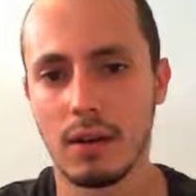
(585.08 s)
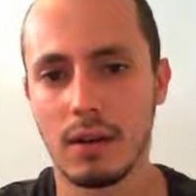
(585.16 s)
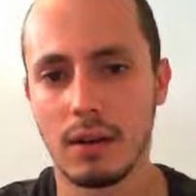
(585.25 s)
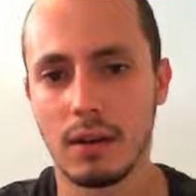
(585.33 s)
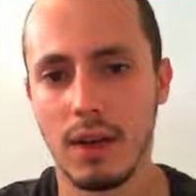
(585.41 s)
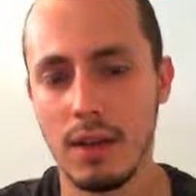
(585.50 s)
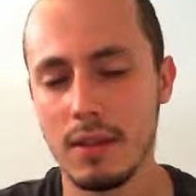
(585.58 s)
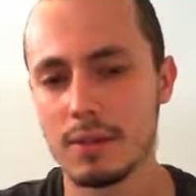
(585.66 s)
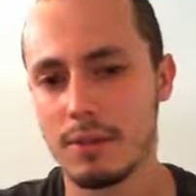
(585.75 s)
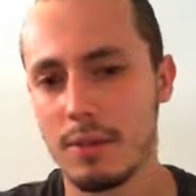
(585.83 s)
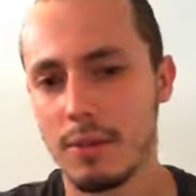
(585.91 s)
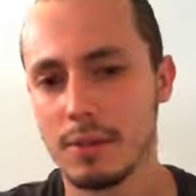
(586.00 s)
king is
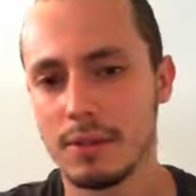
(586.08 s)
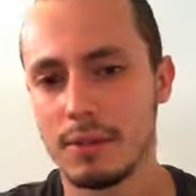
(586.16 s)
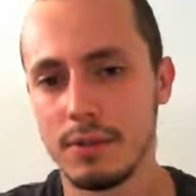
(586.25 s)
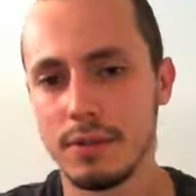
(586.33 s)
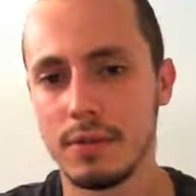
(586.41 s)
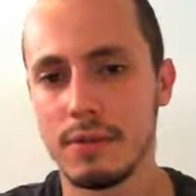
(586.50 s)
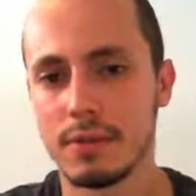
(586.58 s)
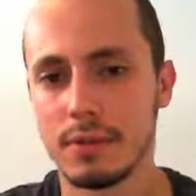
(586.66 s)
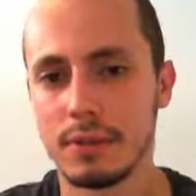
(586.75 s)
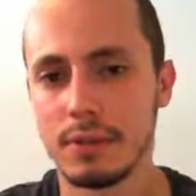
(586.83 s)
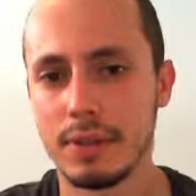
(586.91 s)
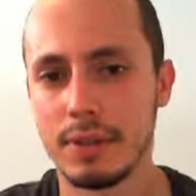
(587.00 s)
forced to
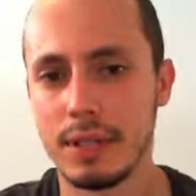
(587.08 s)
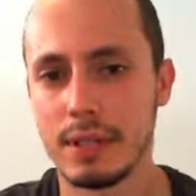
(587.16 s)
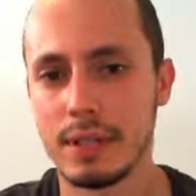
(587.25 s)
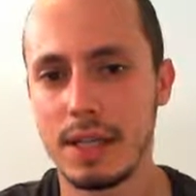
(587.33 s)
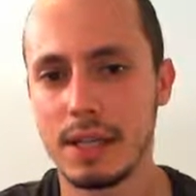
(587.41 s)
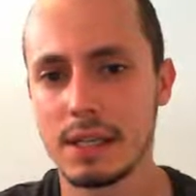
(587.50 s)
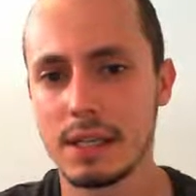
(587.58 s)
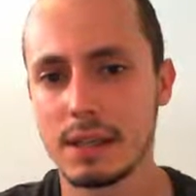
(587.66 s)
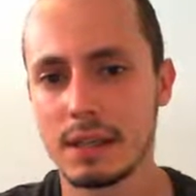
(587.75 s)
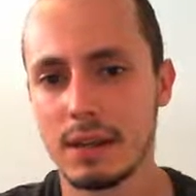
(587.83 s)
d6,